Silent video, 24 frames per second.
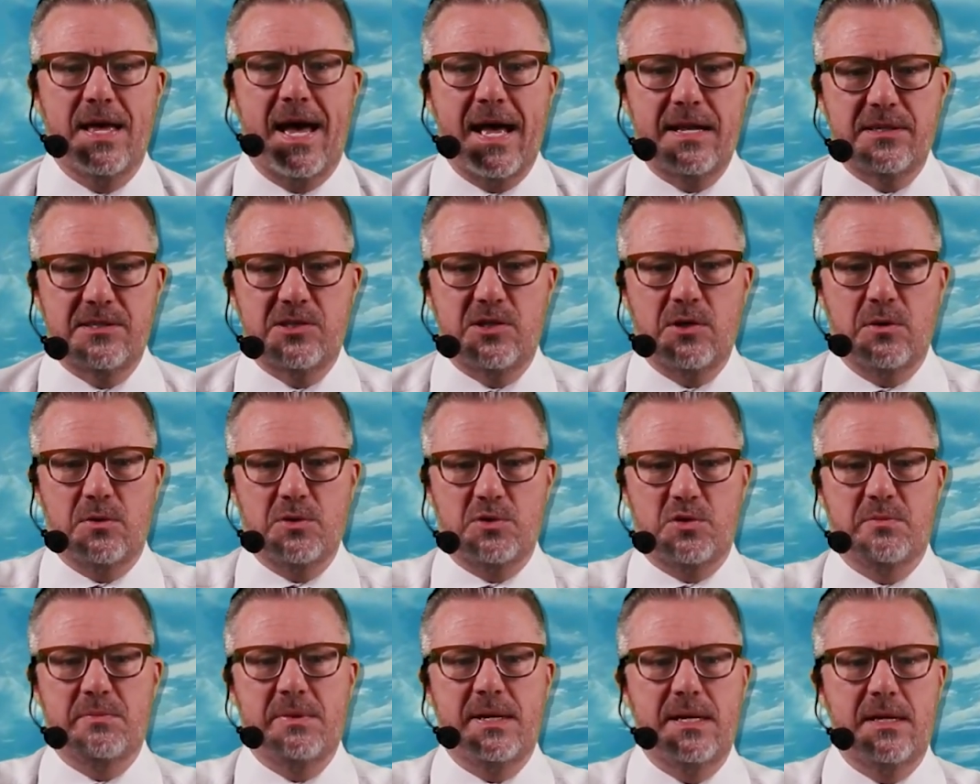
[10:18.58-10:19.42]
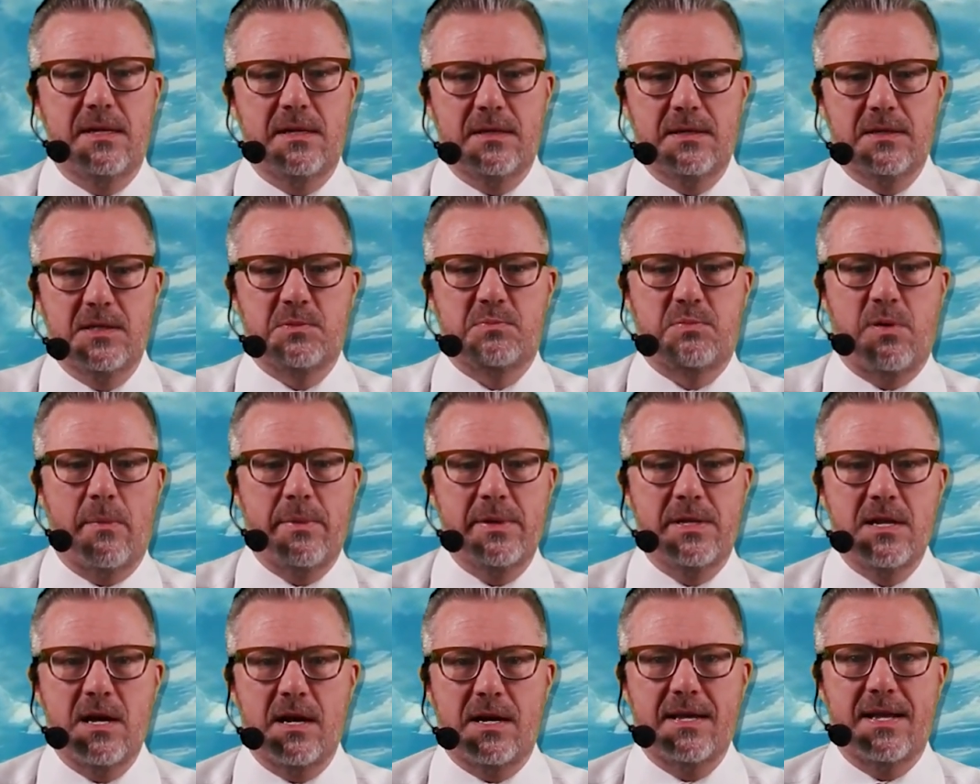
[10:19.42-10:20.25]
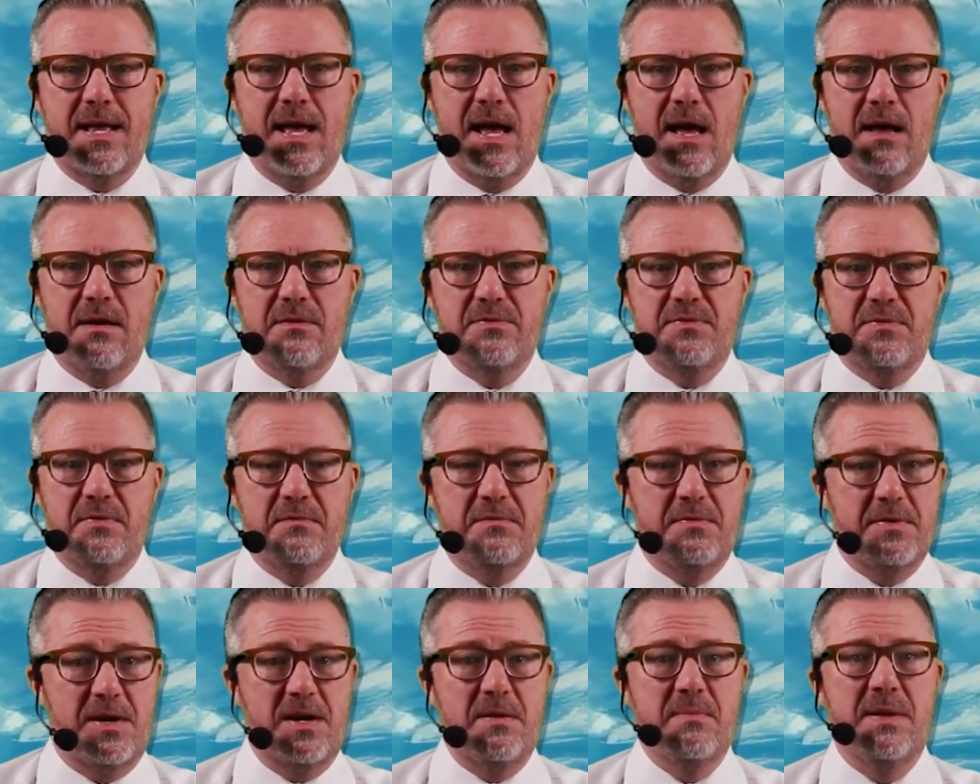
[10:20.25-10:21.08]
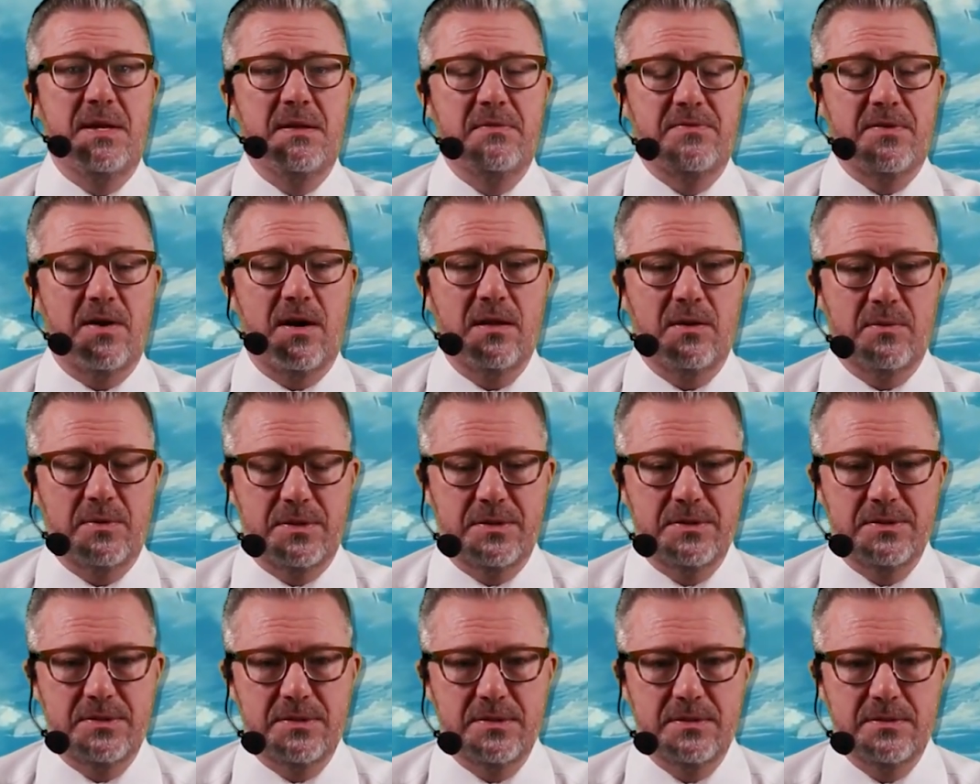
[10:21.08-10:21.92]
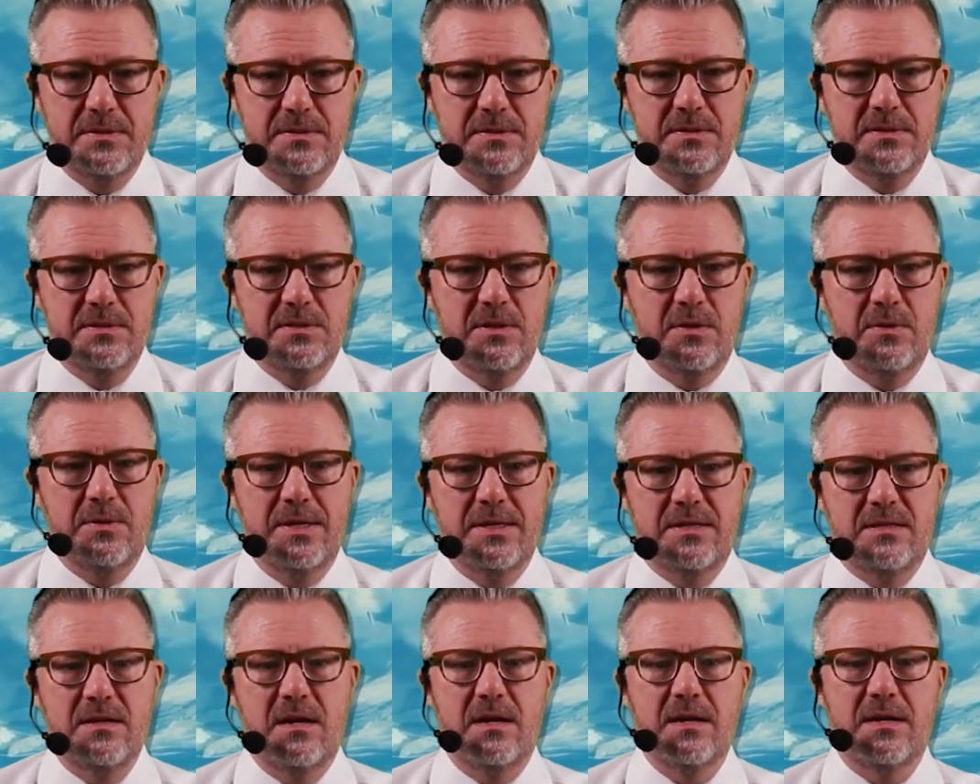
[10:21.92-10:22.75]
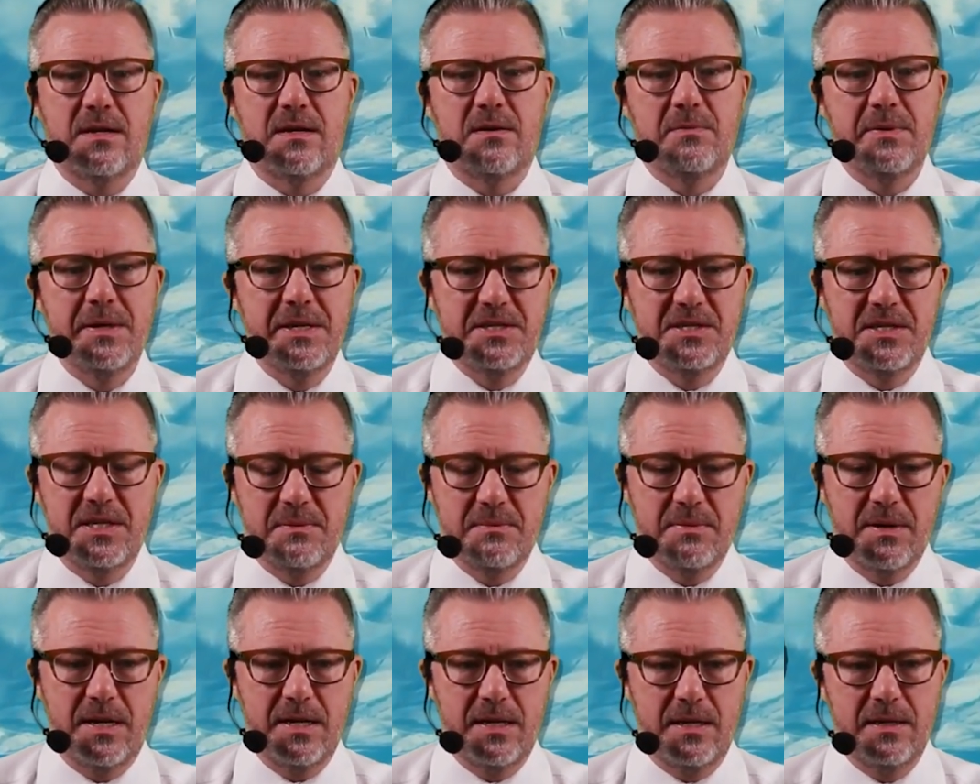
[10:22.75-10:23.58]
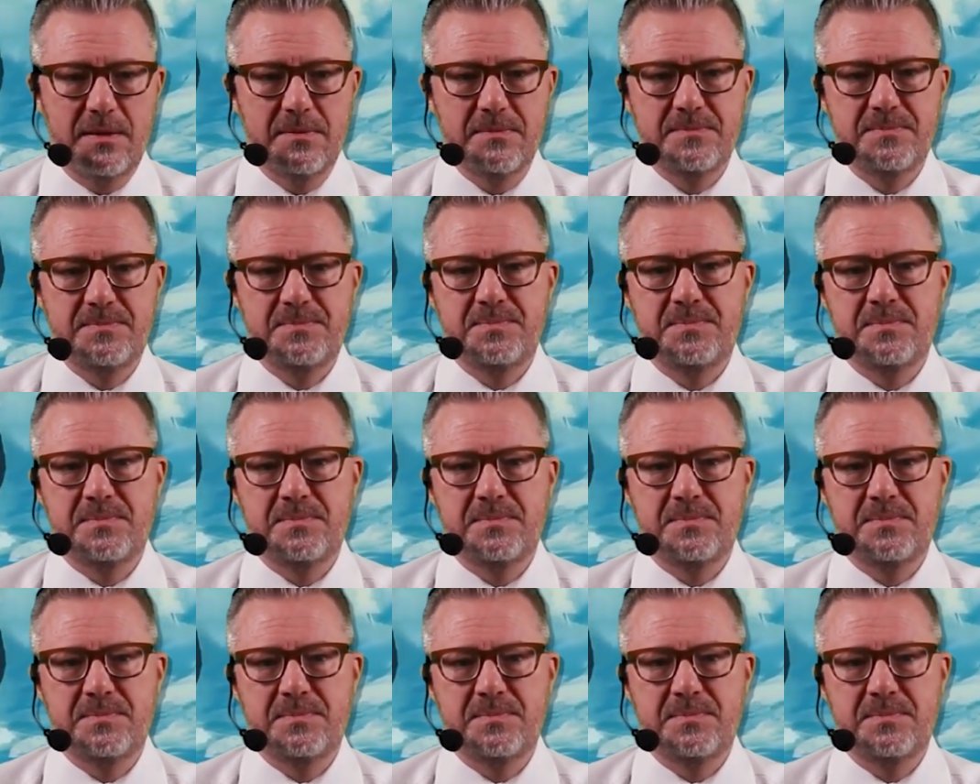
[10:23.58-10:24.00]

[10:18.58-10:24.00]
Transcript: that social media is probably not going to have very many followers. So it's not going to reach anybody.